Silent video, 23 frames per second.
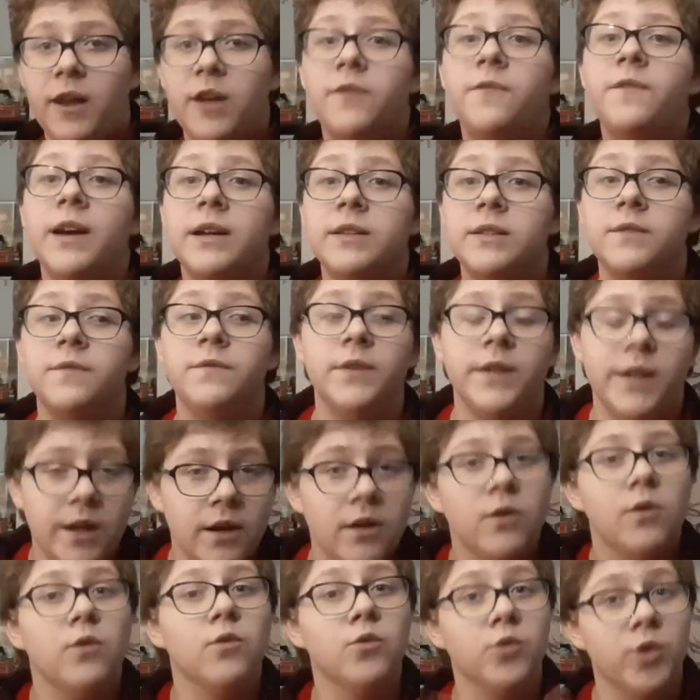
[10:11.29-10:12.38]
effectively
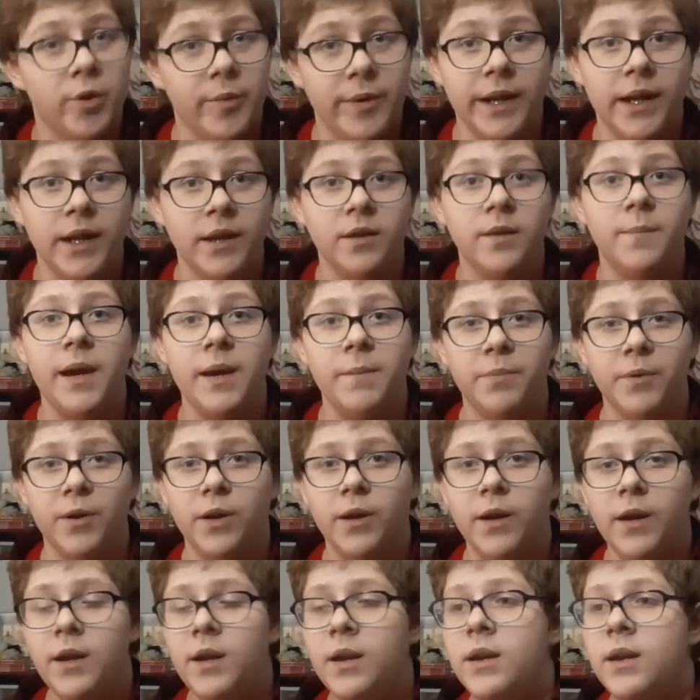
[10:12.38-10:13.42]
ruining the paper.